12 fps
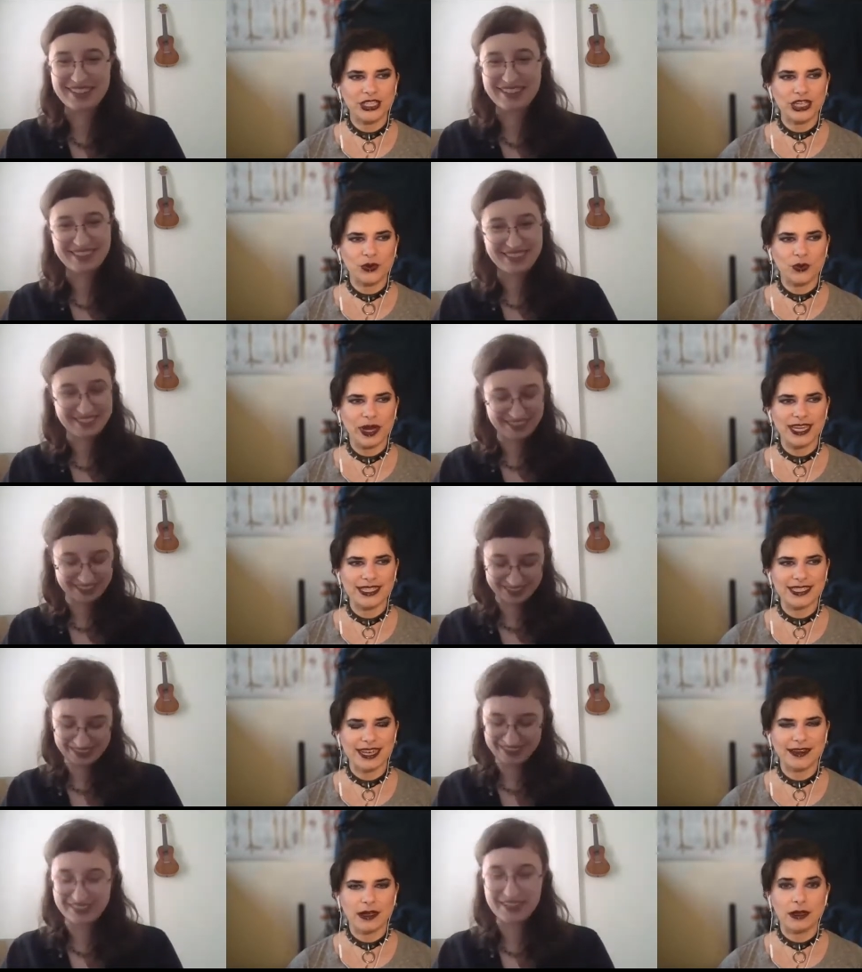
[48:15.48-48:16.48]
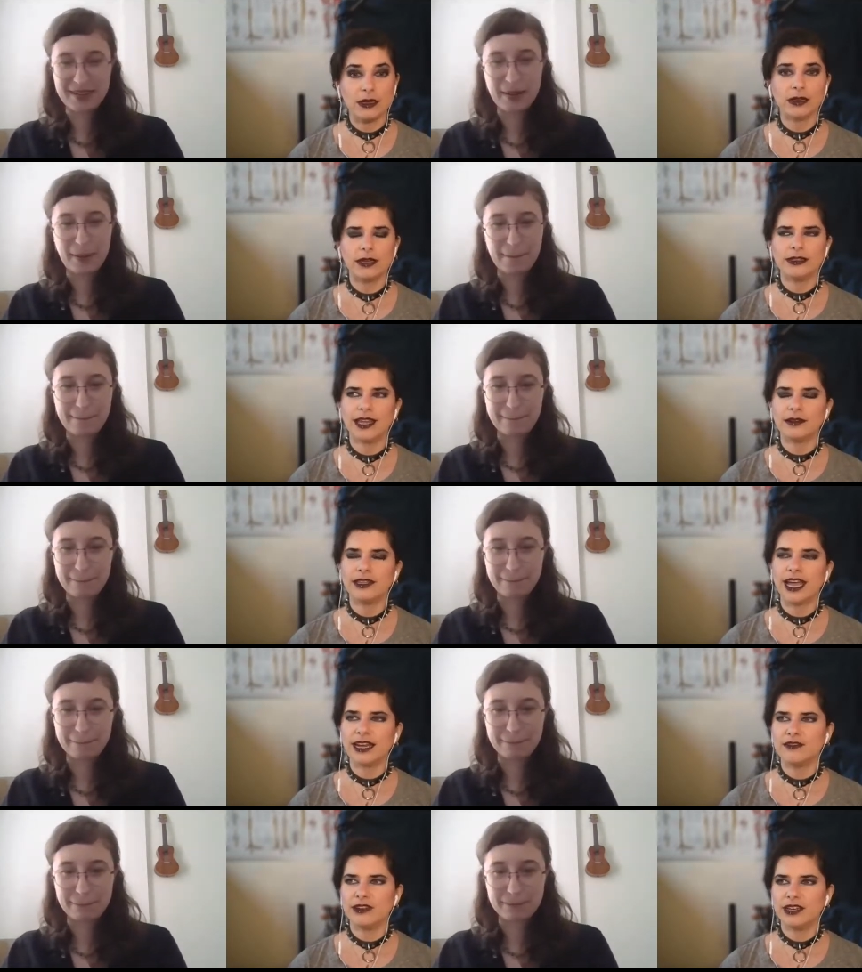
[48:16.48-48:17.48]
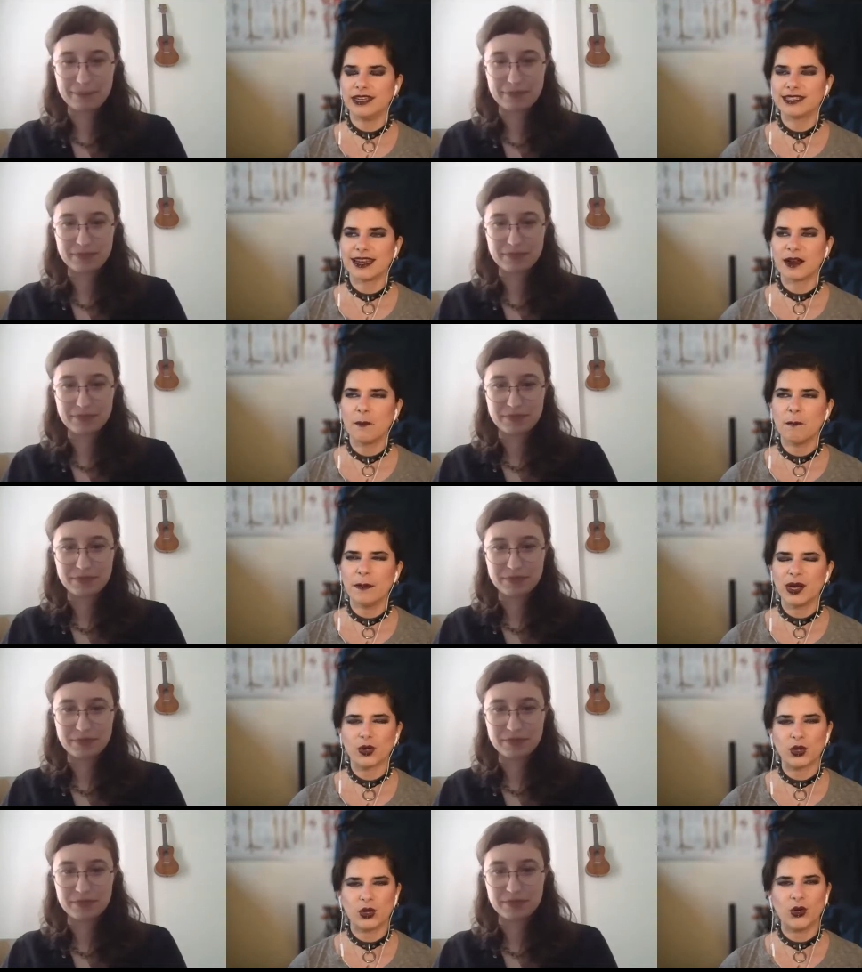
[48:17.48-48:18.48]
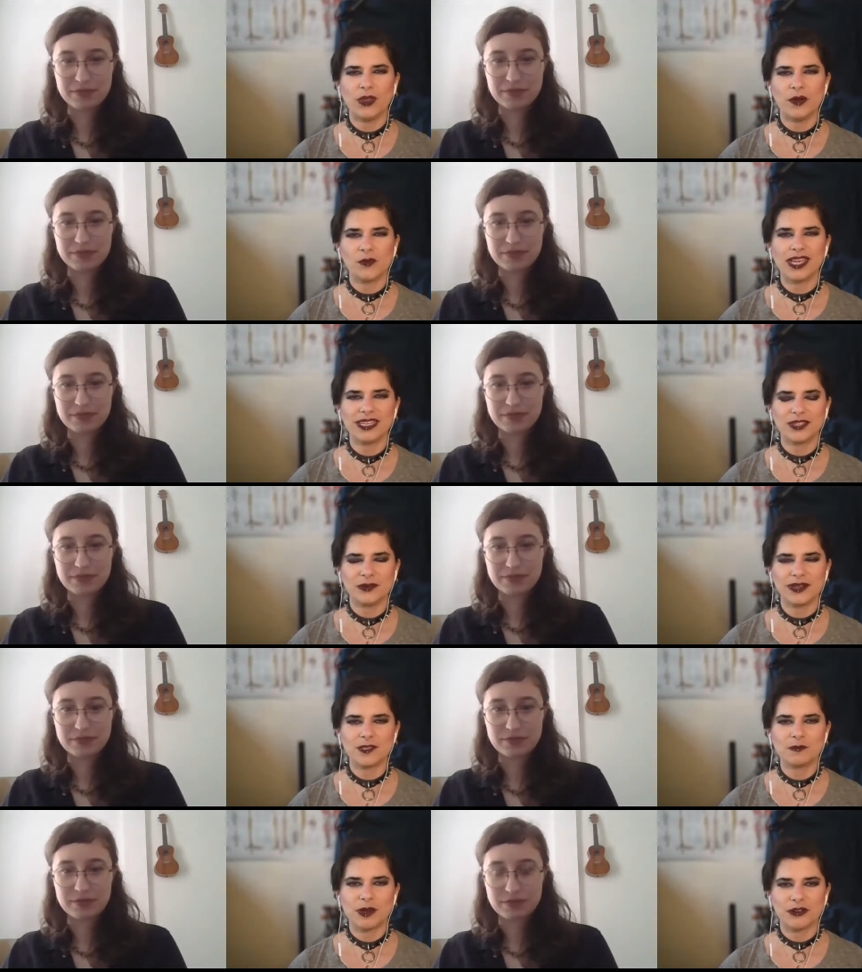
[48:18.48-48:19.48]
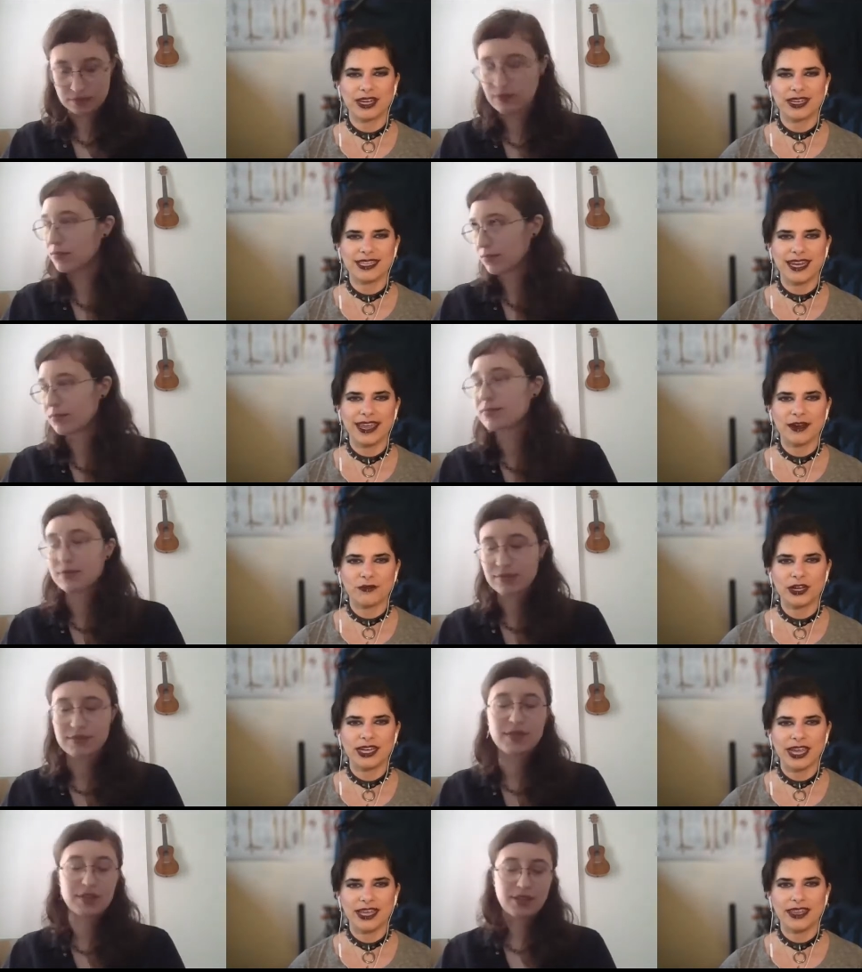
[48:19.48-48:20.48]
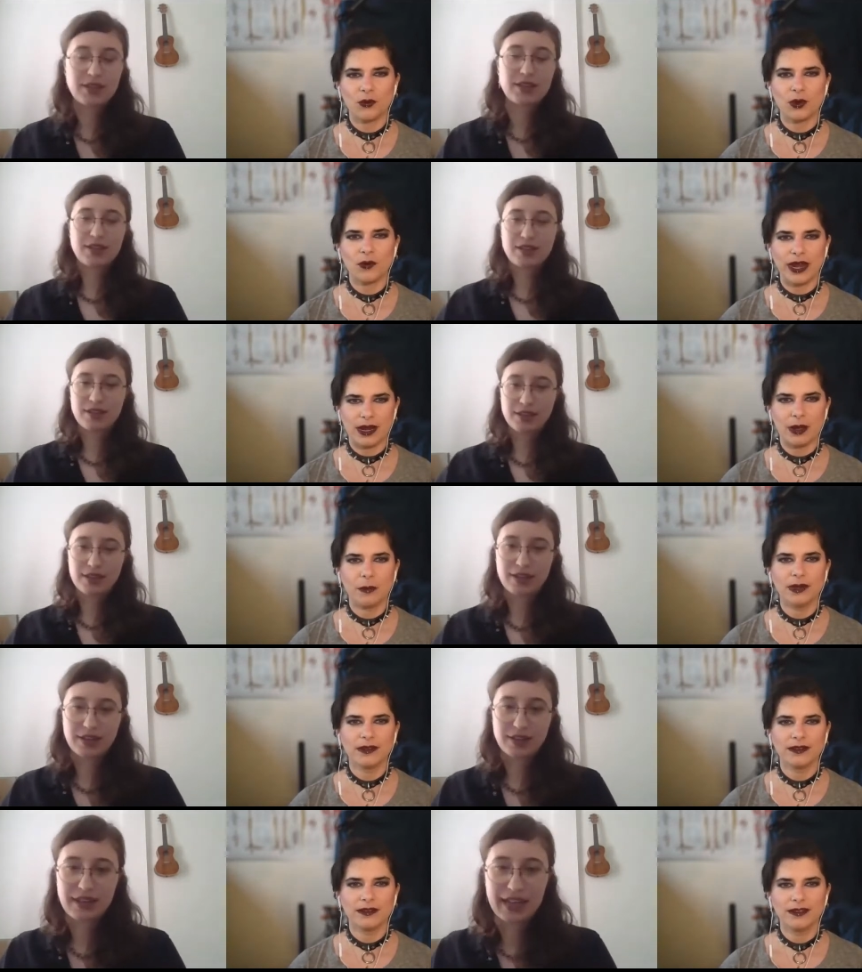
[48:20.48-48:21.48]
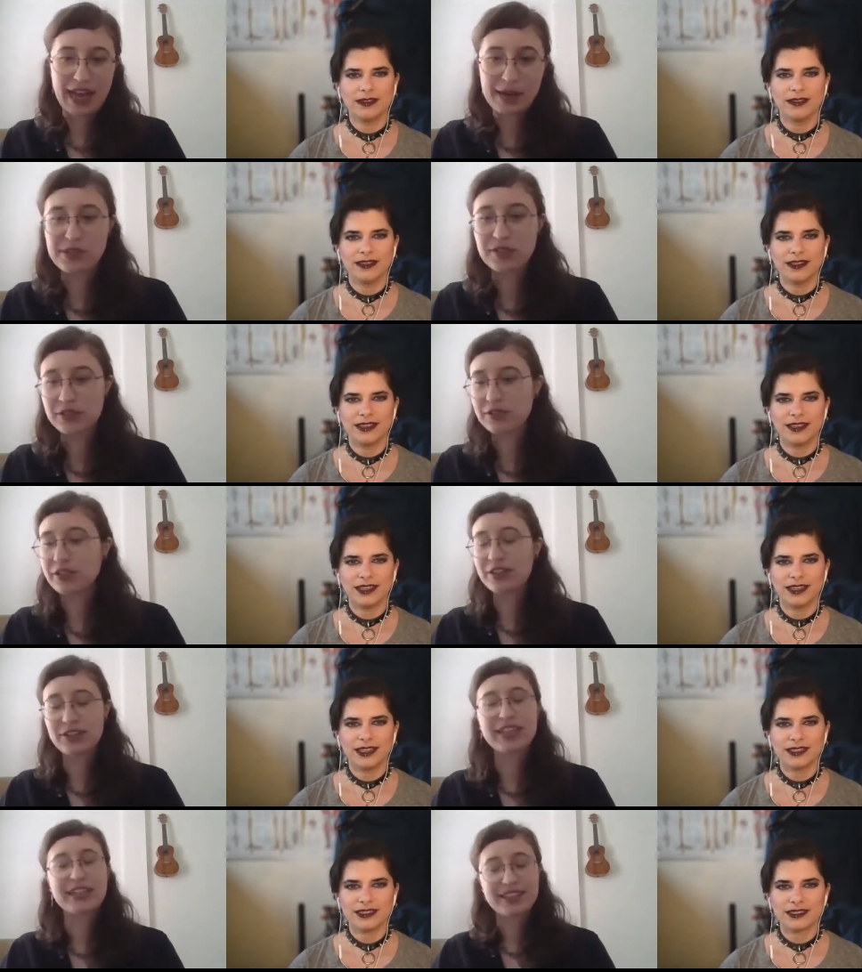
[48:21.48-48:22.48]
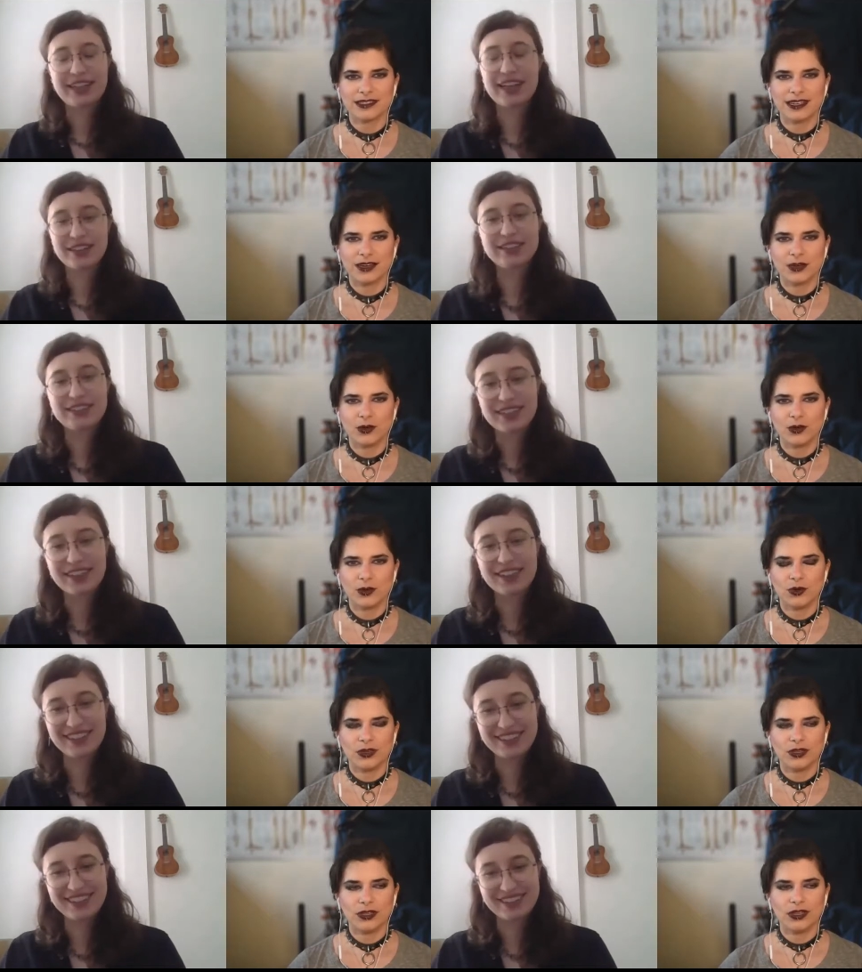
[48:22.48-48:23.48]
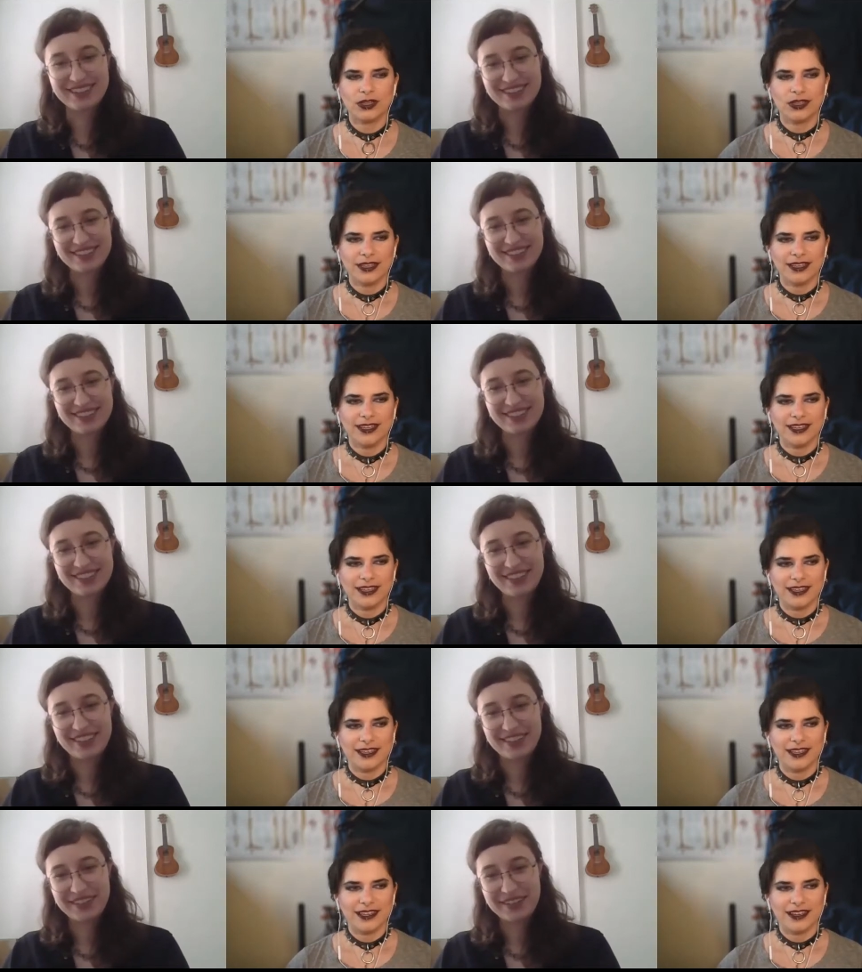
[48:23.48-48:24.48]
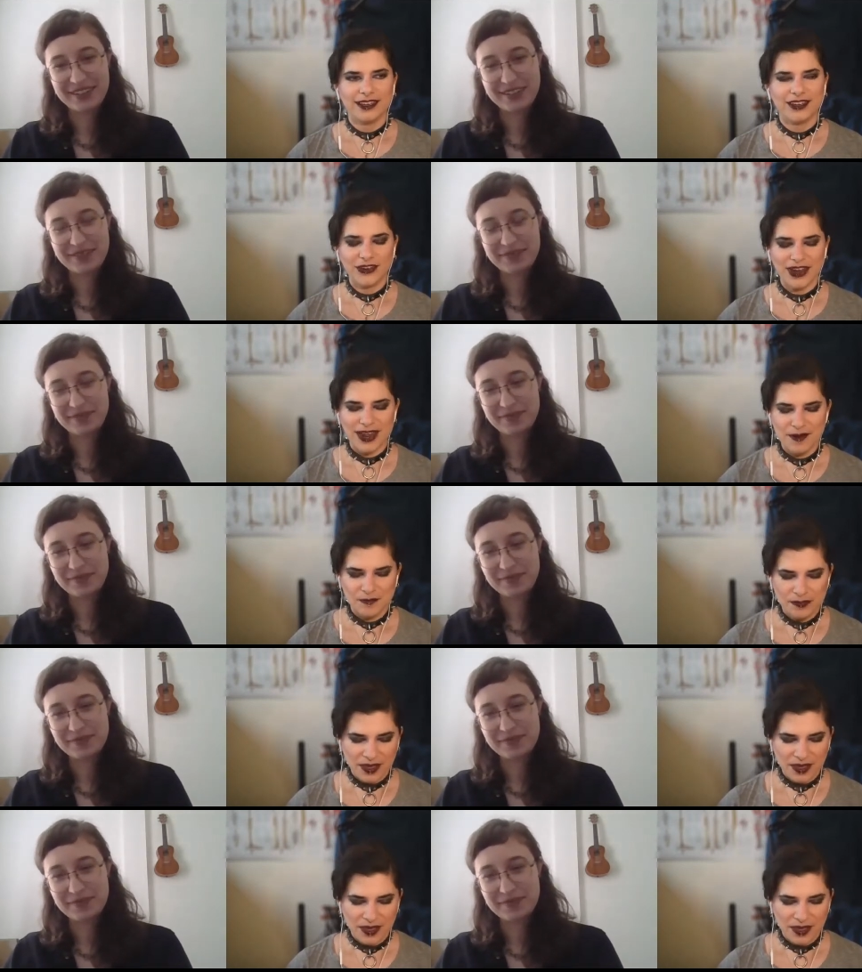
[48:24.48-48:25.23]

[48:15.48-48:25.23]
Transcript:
Speaker 1: in a way it's like a, a, not even it's like a miracle that we get to experience it every day that we wake up
Speaker 2: i absolutely That's agree yeah
Speaker 1: cool yeah okay